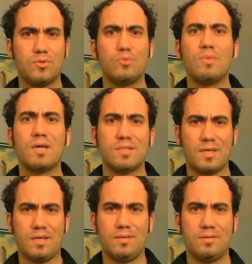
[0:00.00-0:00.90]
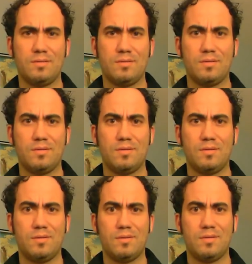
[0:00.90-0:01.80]
tomate.
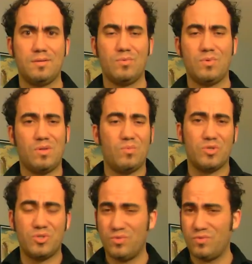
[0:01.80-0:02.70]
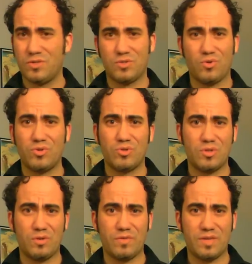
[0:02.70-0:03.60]
Well, what you've just earned
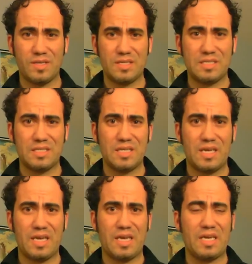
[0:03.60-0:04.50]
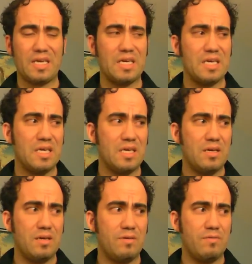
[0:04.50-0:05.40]
yourself is a
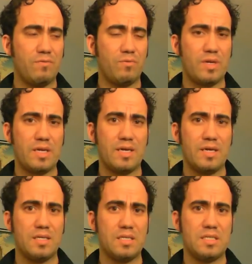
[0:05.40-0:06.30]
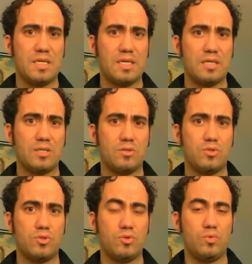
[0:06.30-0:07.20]
free ticket
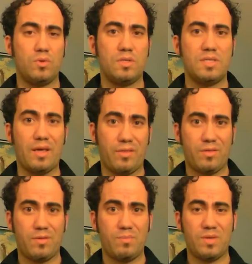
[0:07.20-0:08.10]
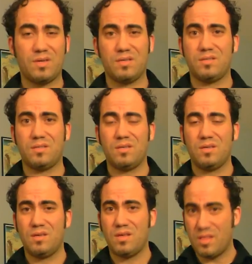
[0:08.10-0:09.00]
to death, because
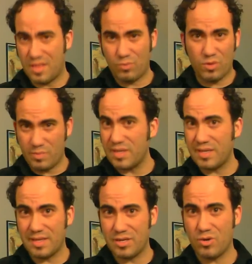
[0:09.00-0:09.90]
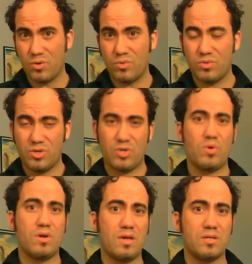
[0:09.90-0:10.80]
they will immediately know that
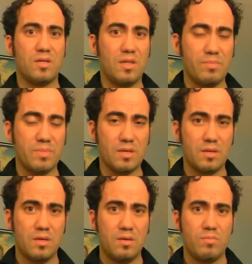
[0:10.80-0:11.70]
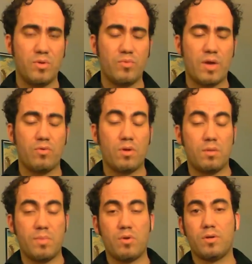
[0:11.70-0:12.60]
you are not Colombian, but rather an
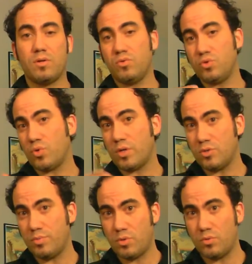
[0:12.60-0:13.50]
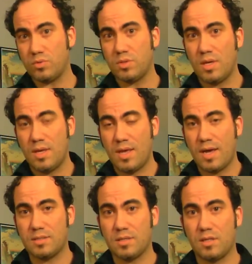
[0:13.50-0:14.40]
American who's trying to pose
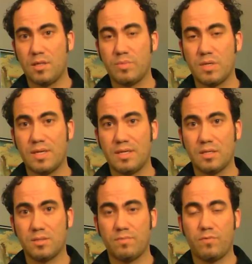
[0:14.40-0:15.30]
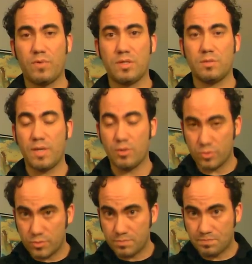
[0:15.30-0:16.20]
as a Colombian and get some free
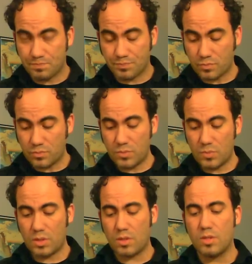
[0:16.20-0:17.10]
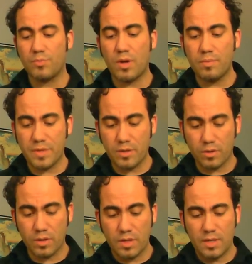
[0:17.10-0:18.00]
tomatoes. The problem
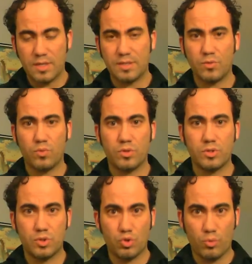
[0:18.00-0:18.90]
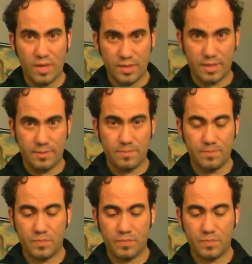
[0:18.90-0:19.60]
here is that the words tomate